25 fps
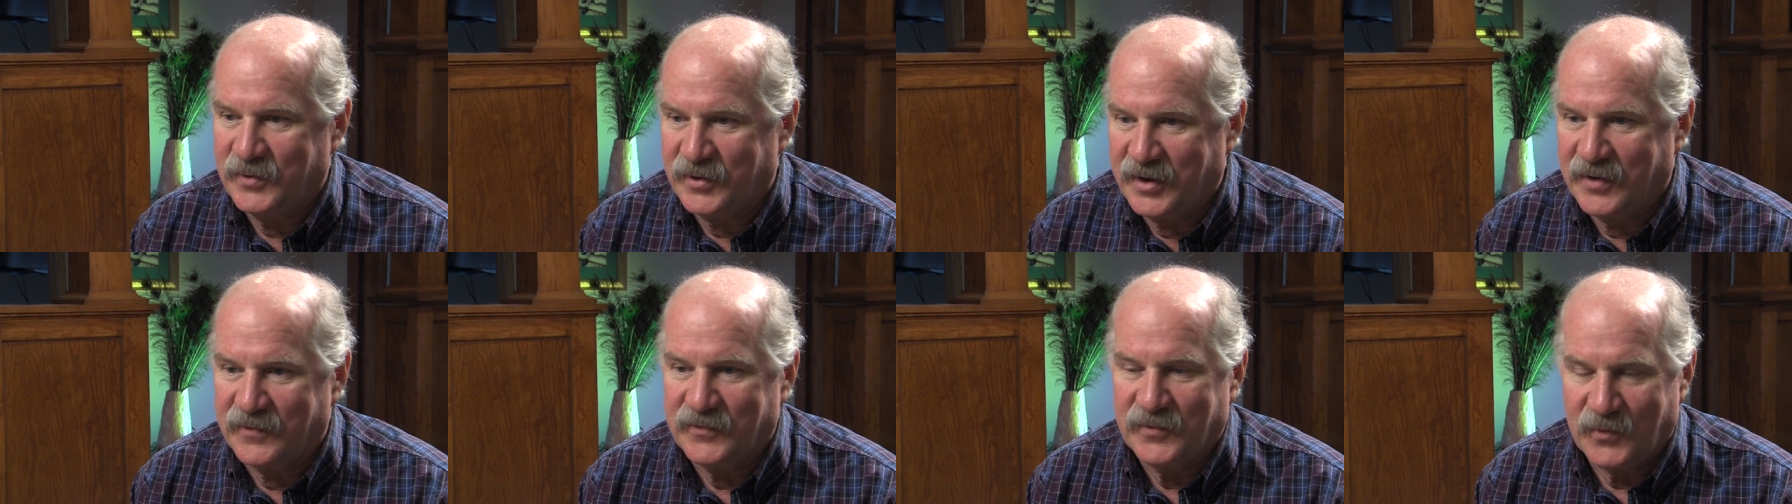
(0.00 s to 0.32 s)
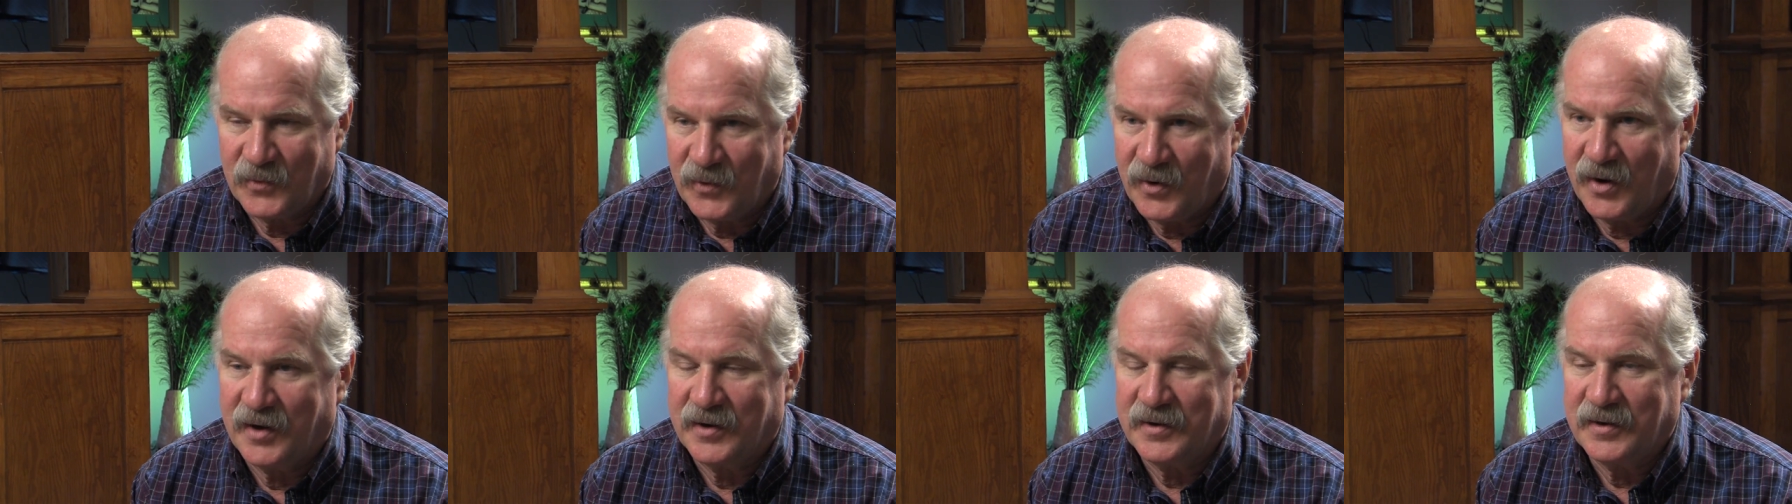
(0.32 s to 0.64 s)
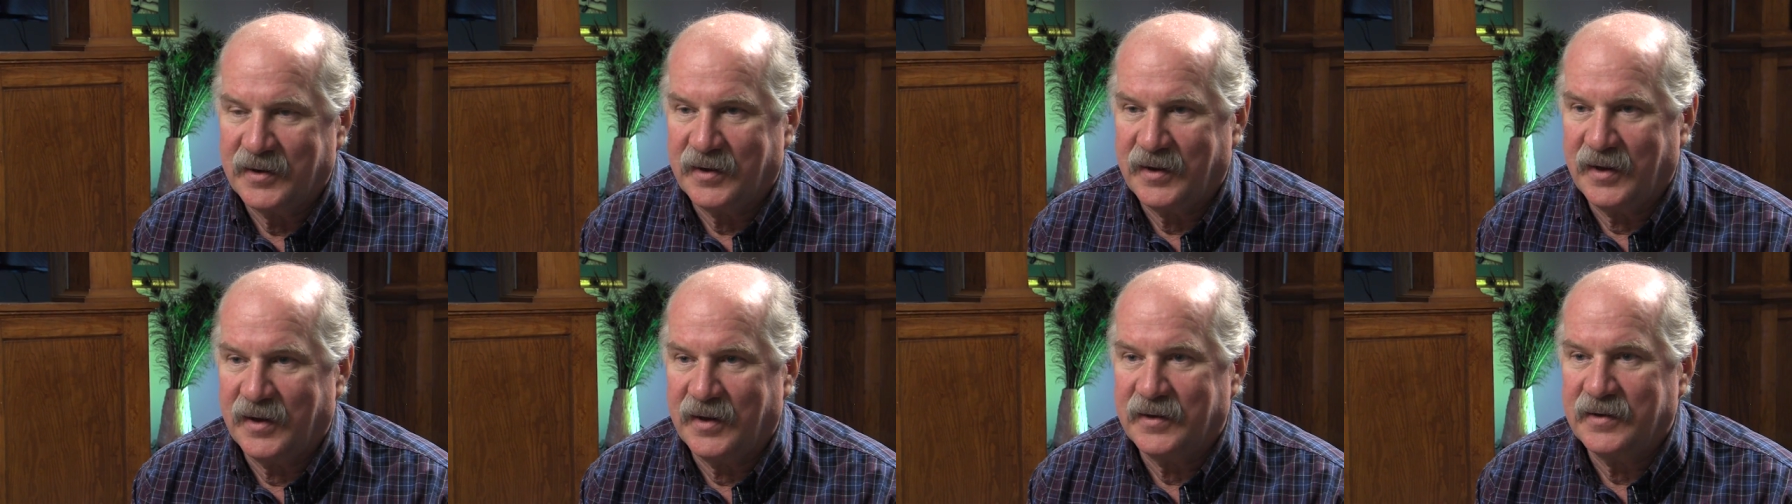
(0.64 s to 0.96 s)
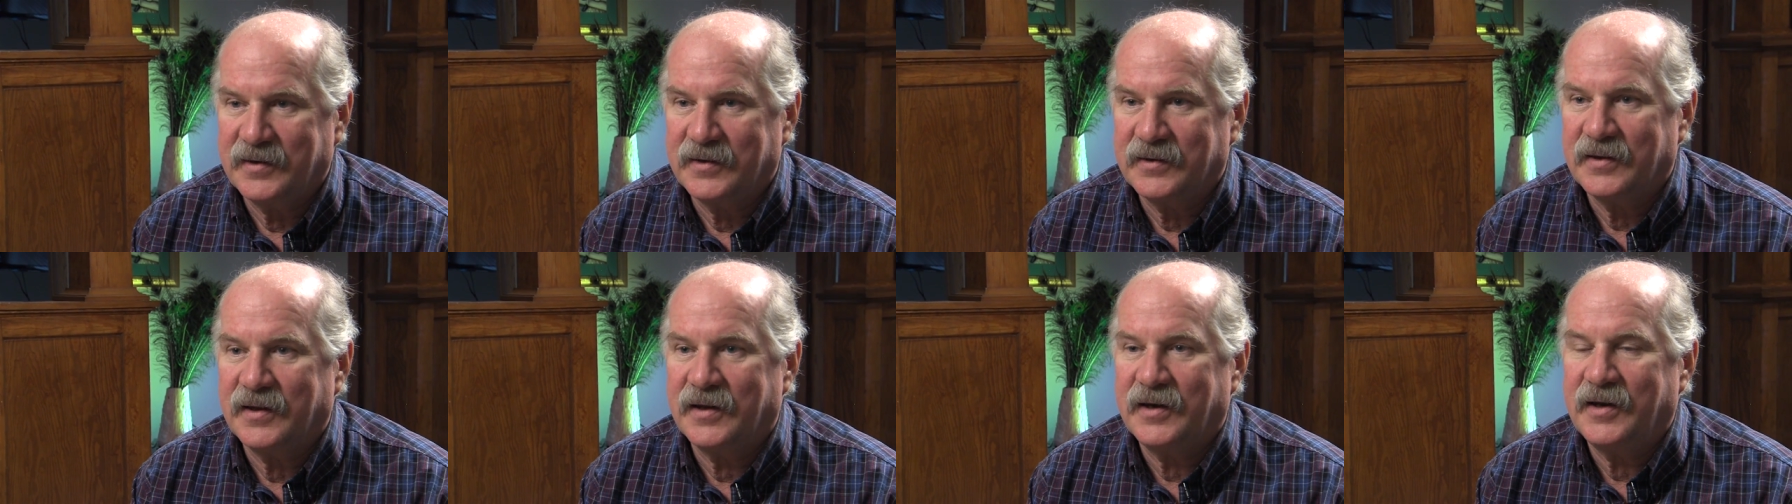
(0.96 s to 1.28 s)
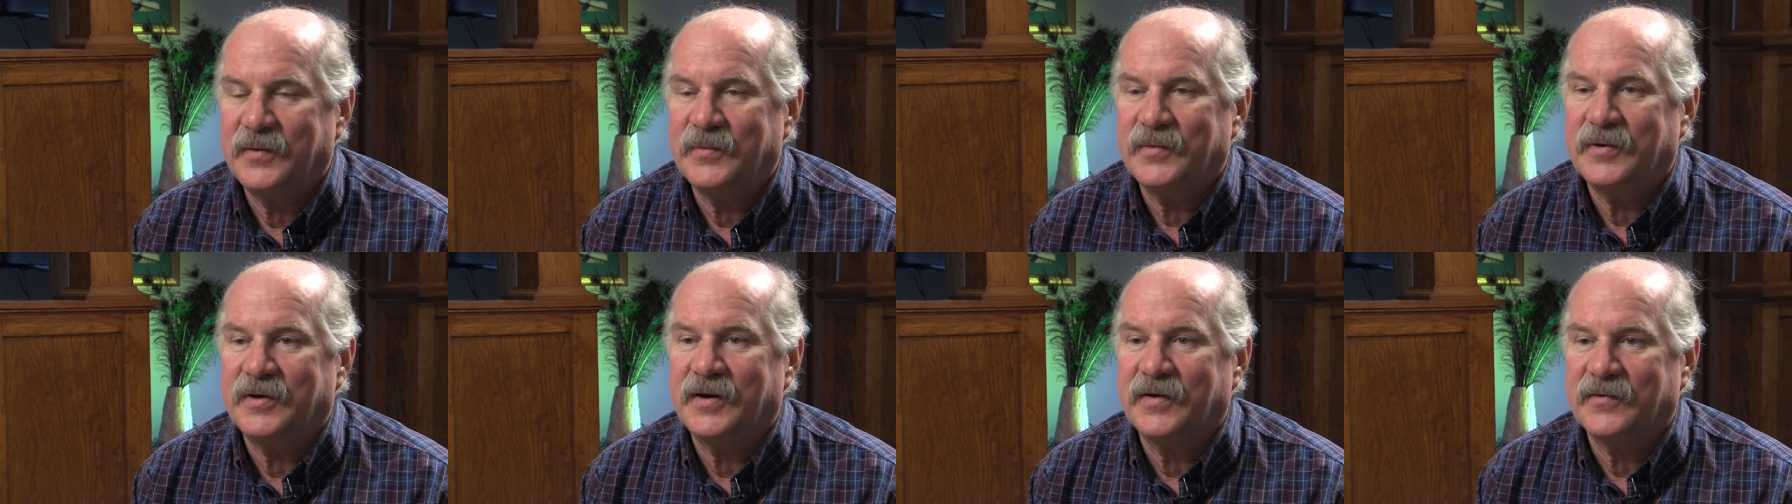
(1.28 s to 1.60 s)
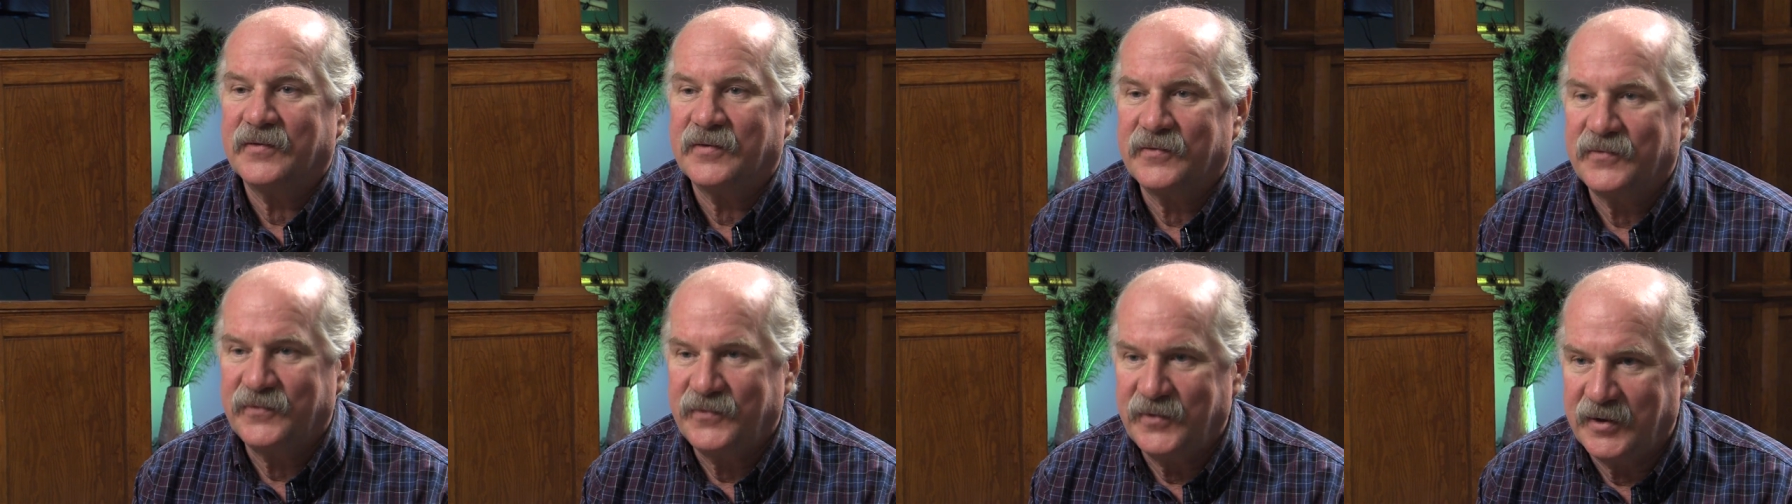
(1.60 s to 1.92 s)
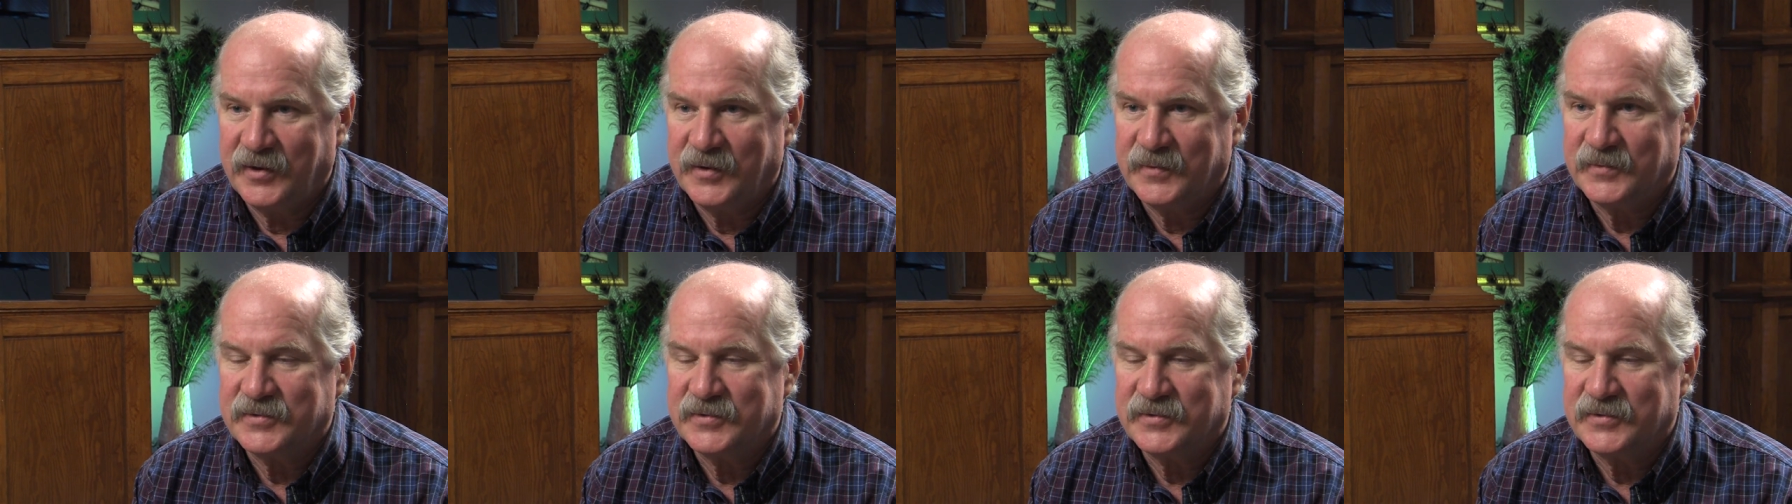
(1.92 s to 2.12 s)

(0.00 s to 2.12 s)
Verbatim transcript: would never walk again and that he would never feed